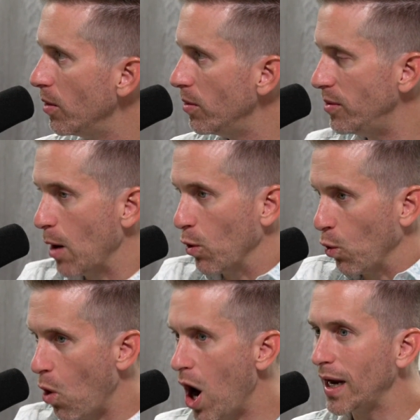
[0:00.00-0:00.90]
that were
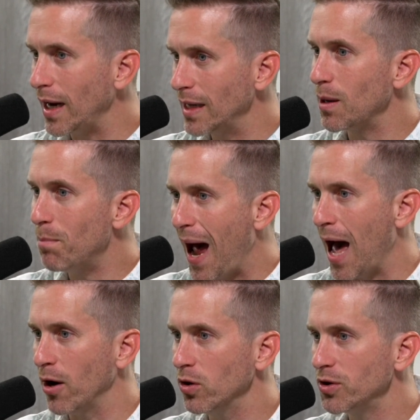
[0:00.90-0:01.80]
walking into
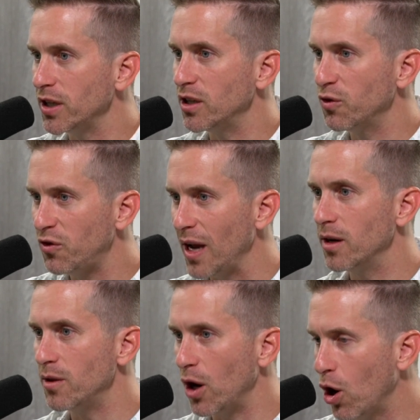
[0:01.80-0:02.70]
battle to
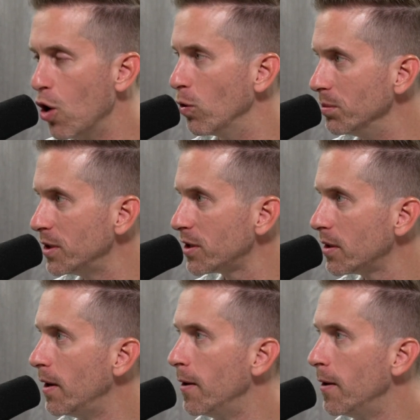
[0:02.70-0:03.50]
defend their homes.